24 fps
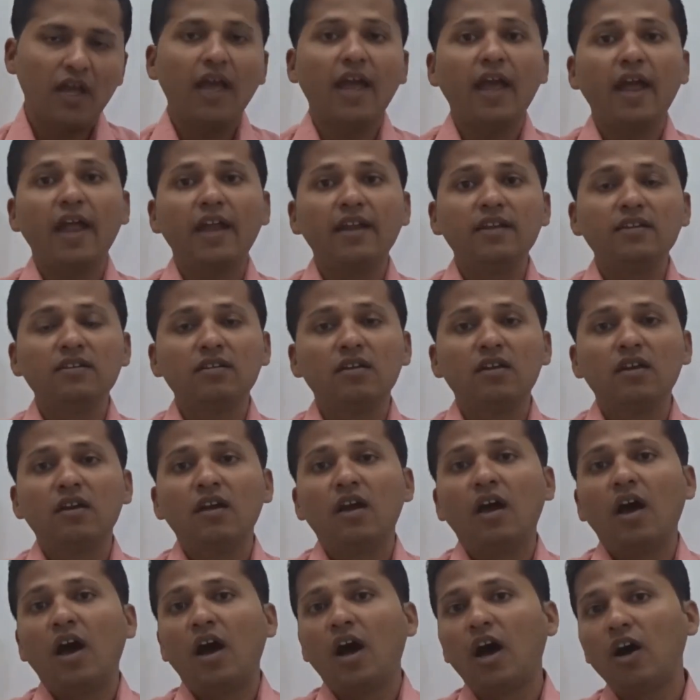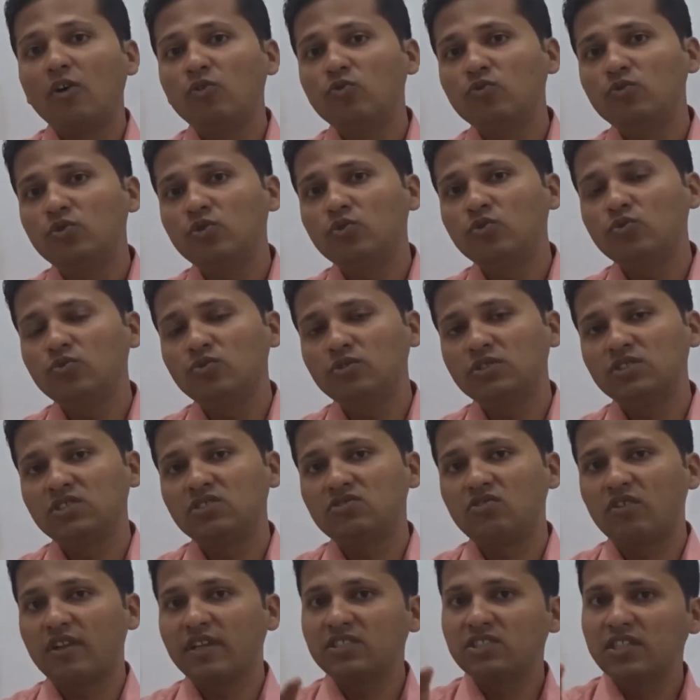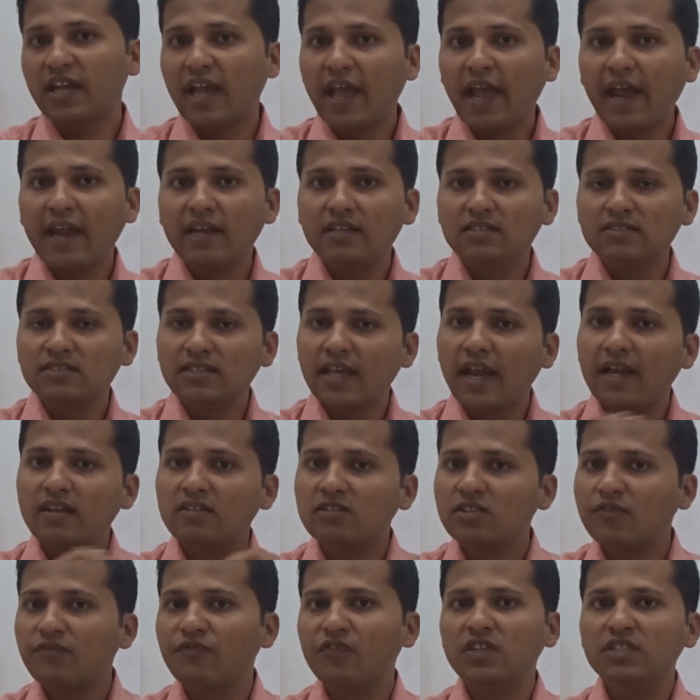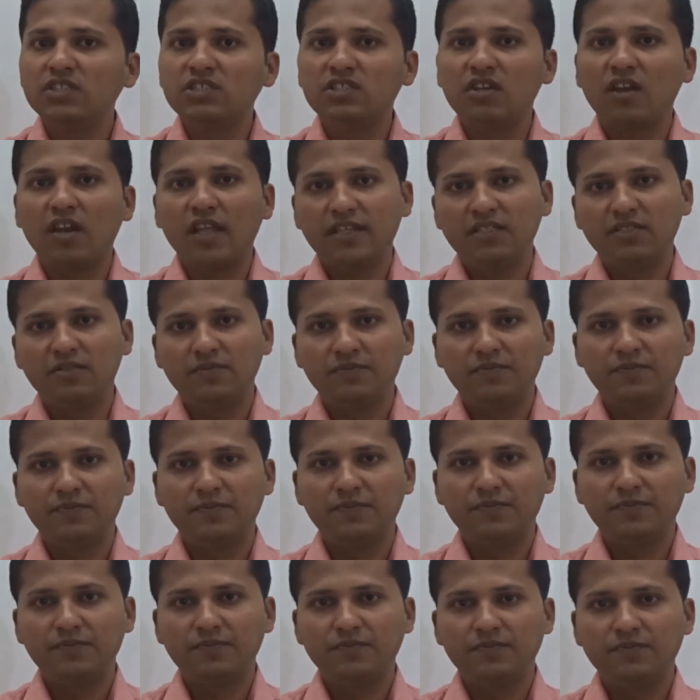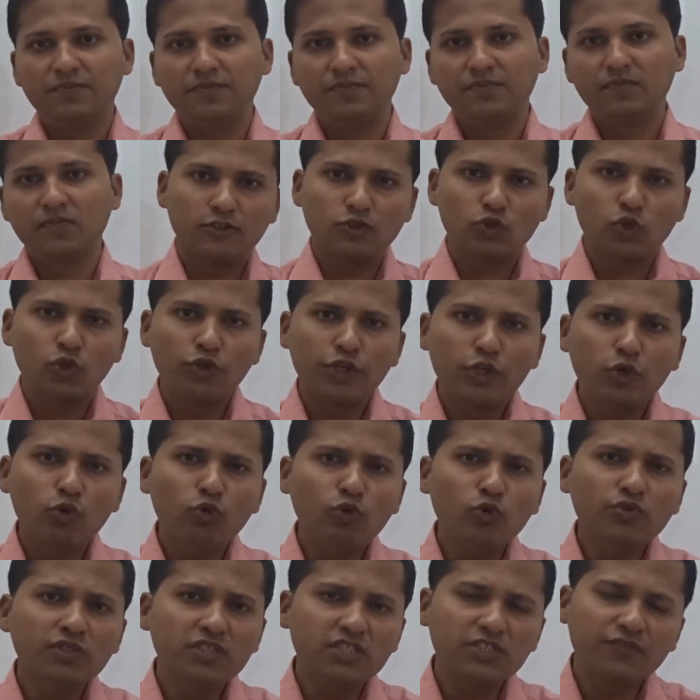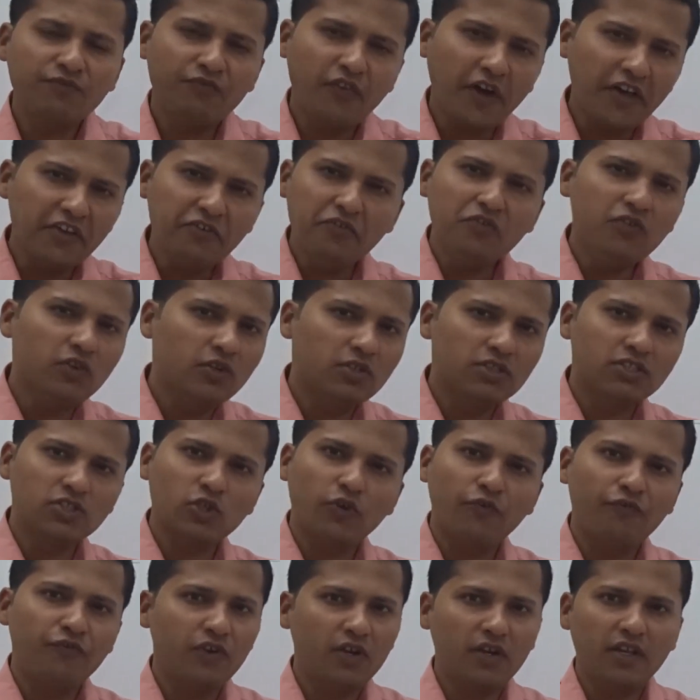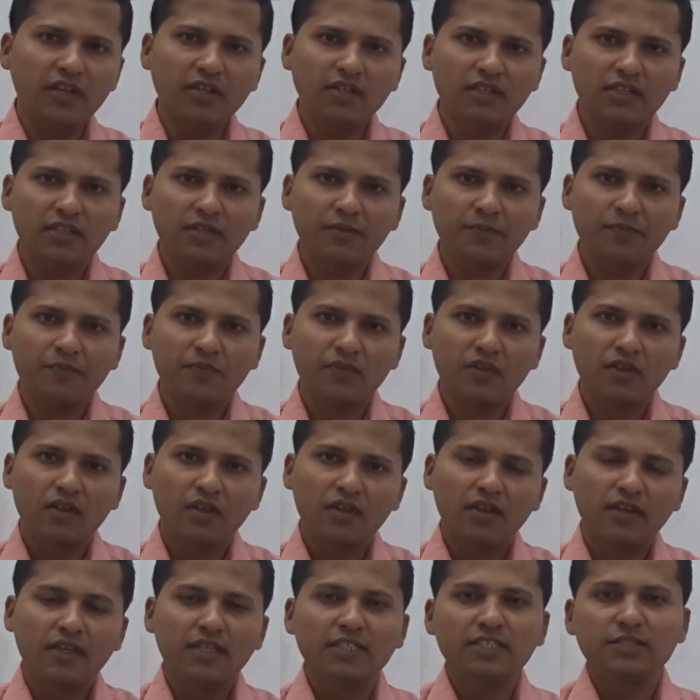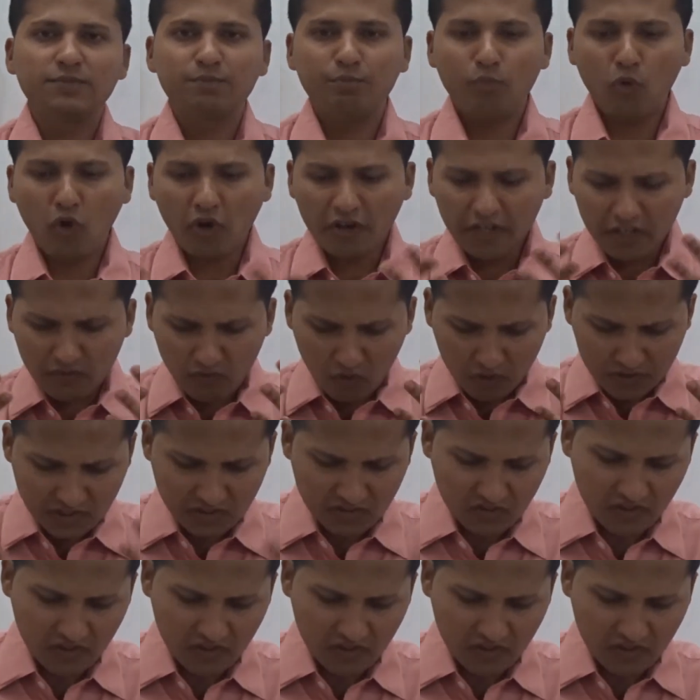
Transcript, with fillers: and how to stretch hands at the finish line. So due to this five years of training, his body was